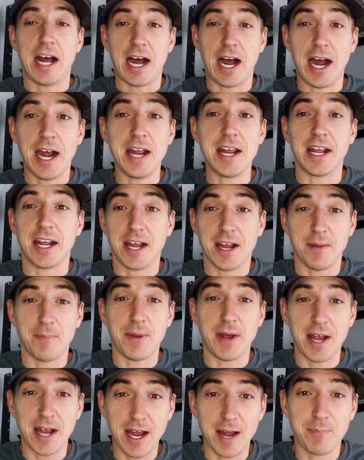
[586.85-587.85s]
I am
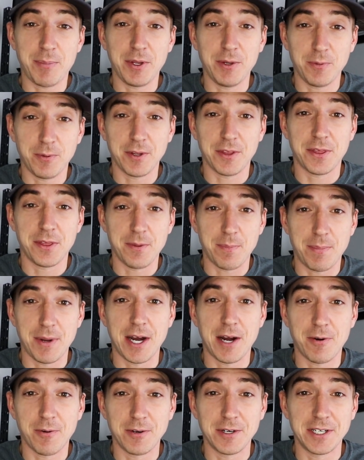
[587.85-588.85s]
happy with the
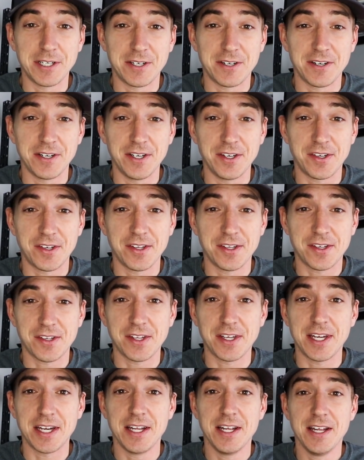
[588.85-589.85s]
power increase. This
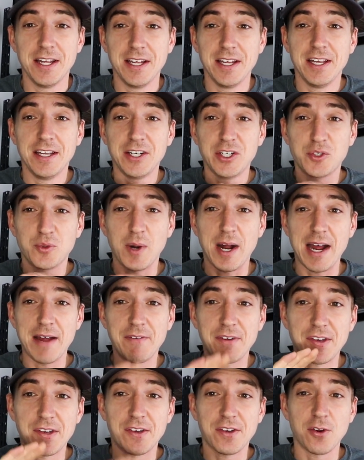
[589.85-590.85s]
thing
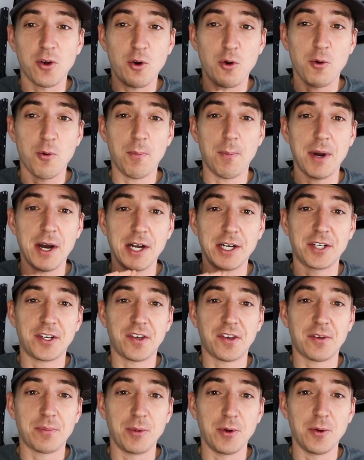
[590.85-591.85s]
drives so much
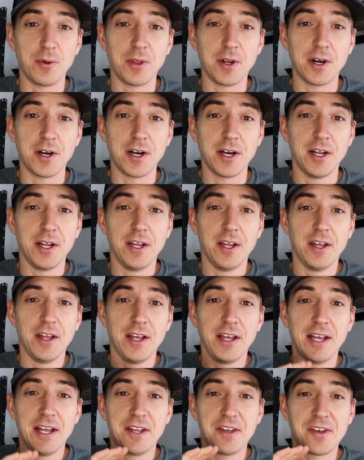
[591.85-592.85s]
smoother,
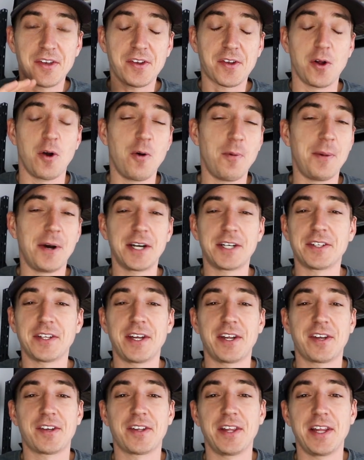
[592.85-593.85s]
so much
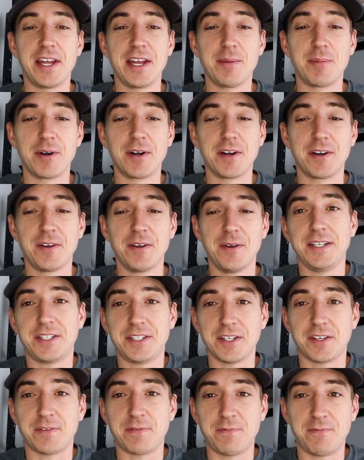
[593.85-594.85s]
less labored. It
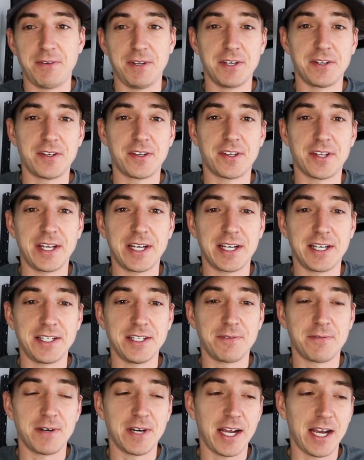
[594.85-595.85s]
just feels like a
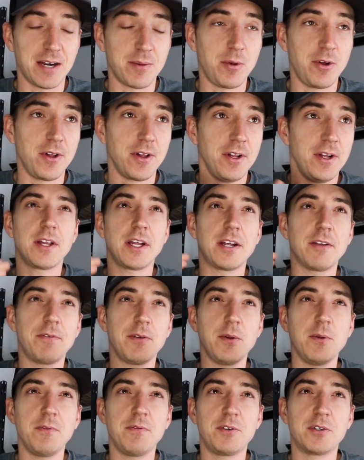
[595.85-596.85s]
different animal. Like if
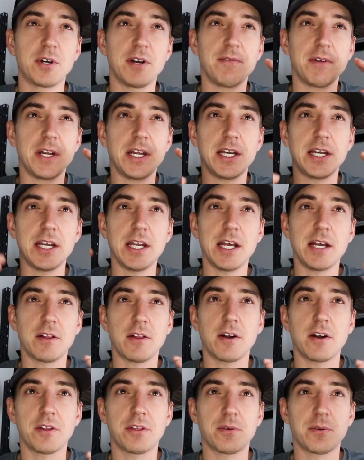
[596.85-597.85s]
you've driven an
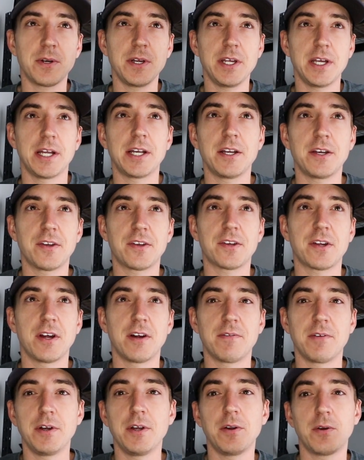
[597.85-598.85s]
LR3 and a
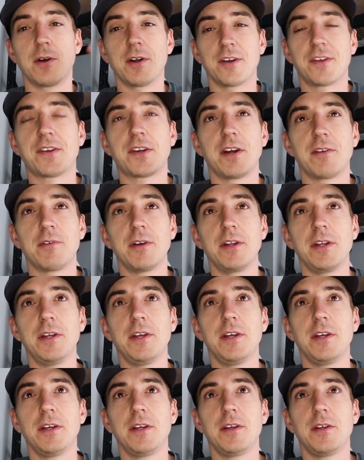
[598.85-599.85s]
Discovery, or a
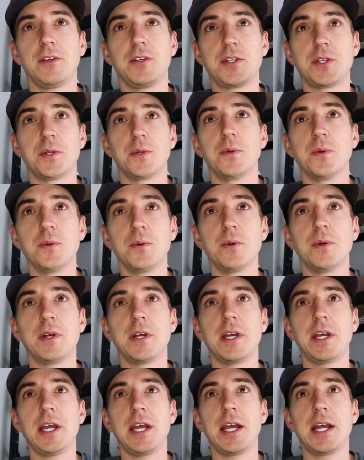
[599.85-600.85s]
Discovery
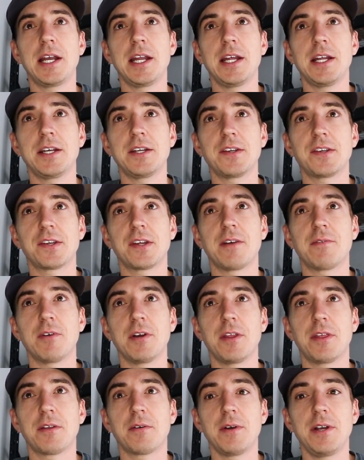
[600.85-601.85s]
2 and a
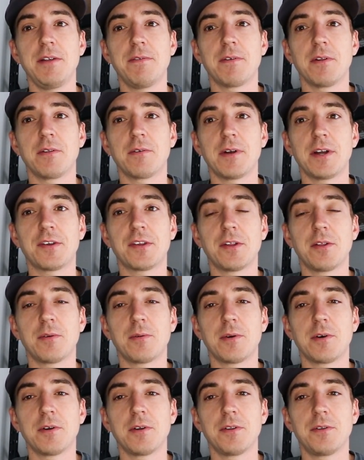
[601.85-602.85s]
Discovery 3 for the rest of the
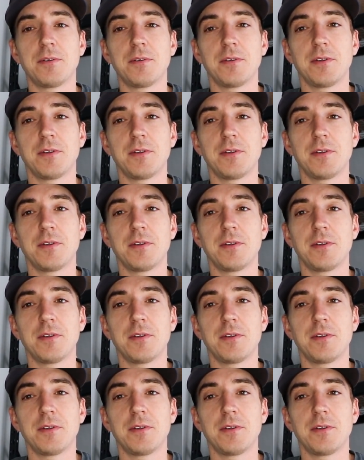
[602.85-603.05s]
world,